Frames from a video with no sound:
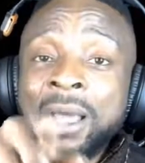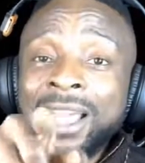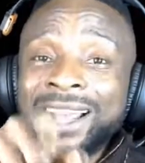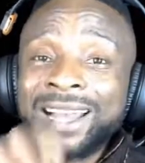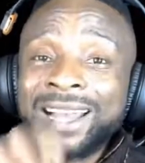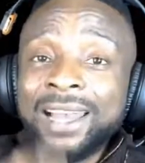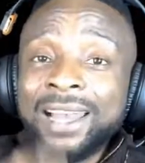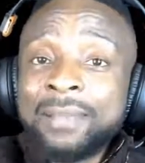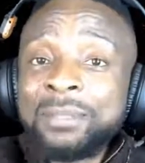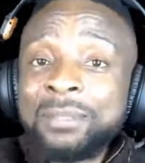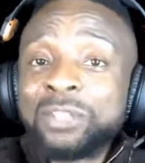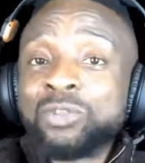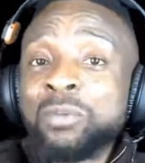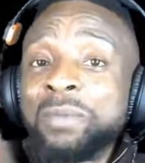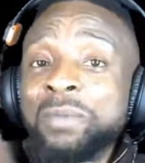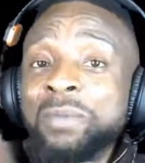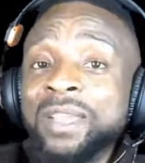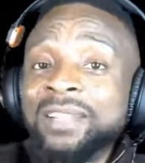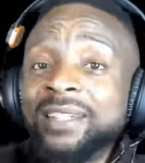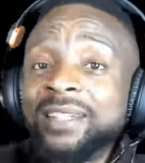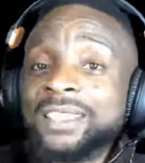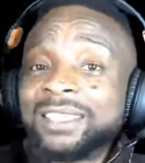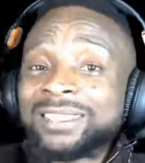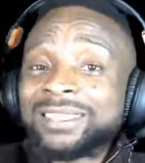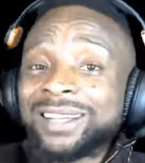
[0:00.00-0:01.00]
claiming to be
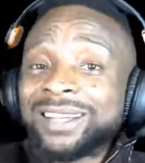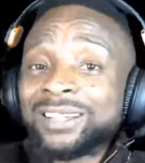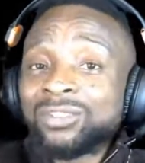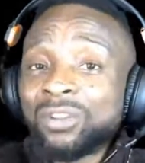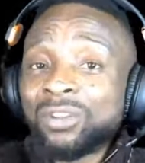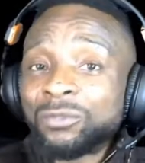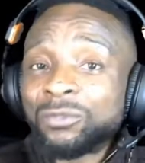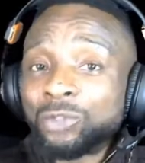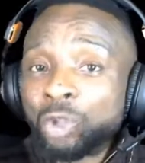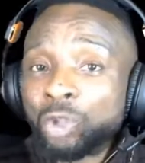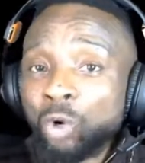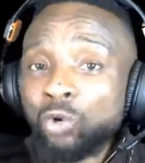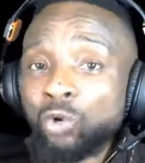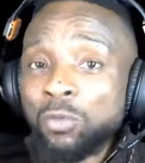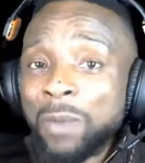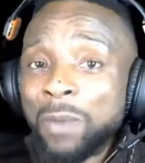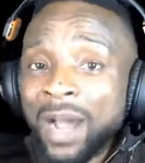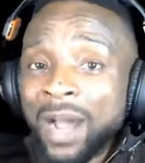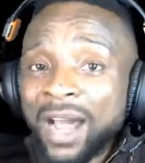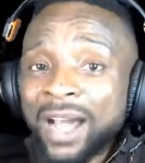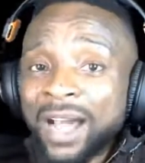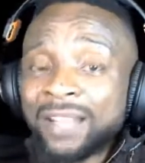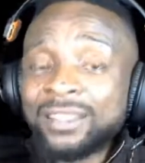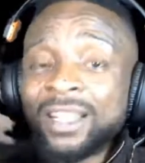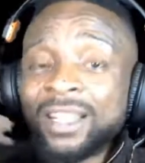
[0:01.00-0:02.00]
in the interest of
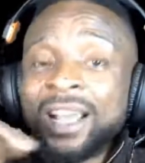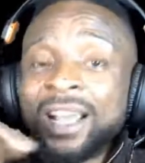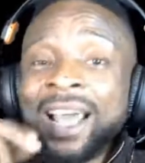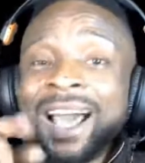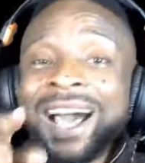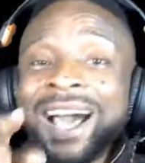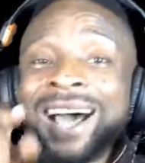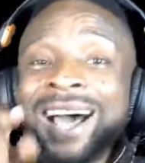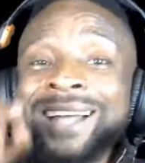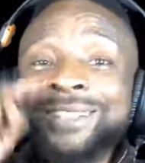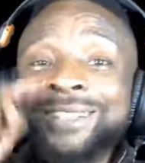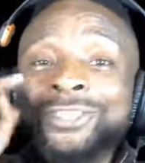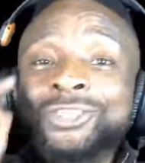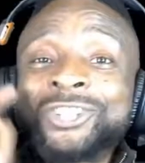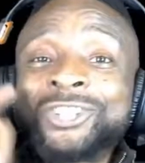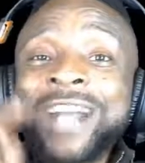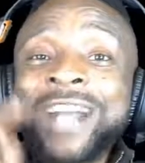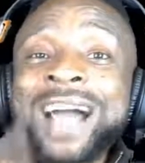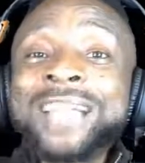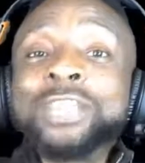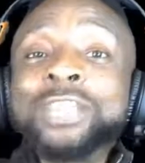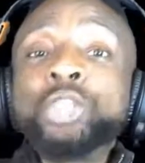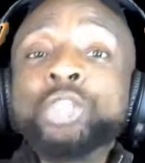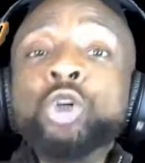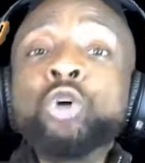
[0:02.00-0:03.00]
Yorubas, and
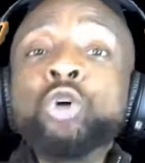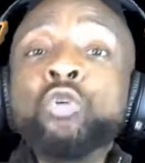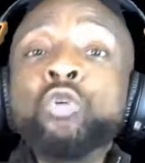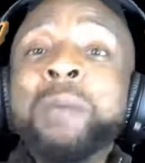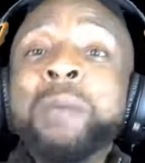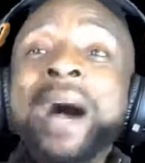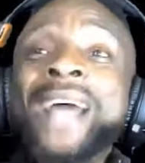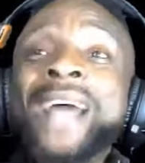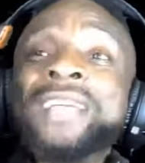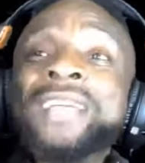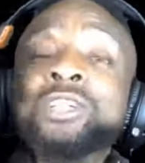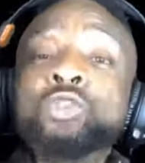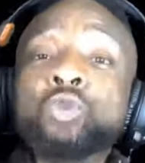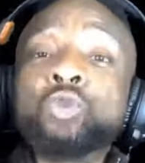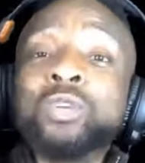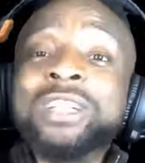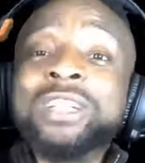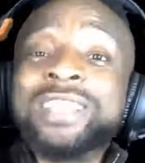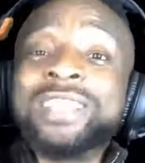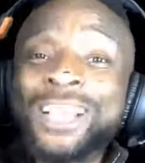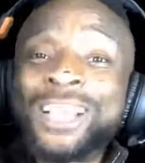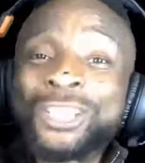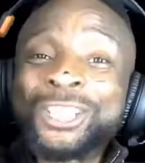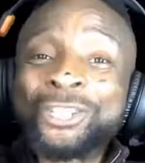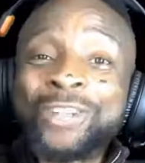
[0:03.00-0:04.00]
drag Yoruba into the
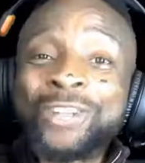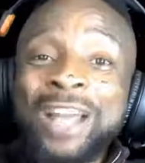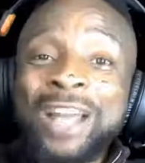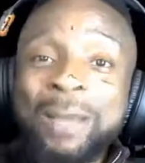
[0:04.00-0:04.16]
national